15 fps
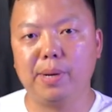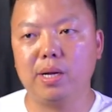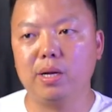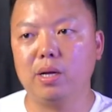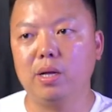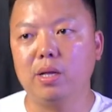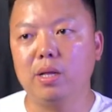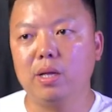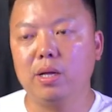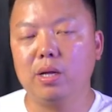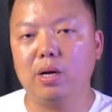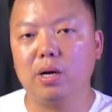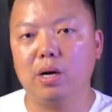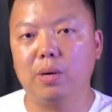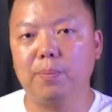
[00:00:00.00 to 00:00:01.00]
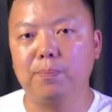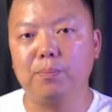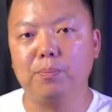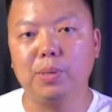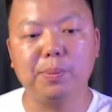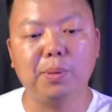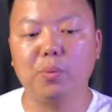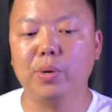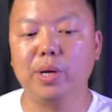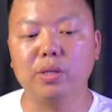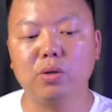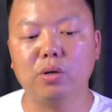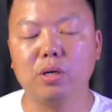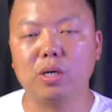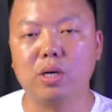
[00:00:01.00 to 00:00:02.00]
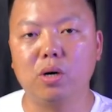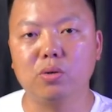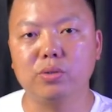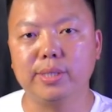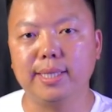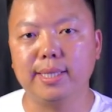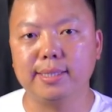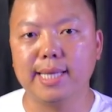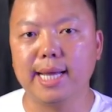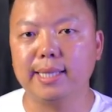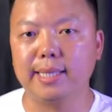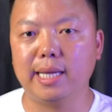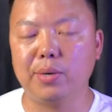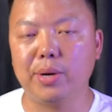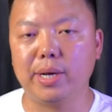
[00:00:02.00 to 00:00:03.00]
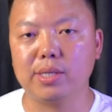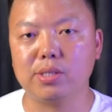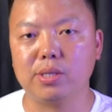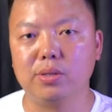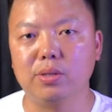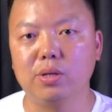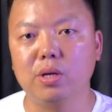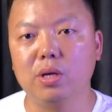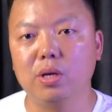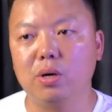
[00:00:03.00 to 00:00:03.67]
but Meepo will not go that direction.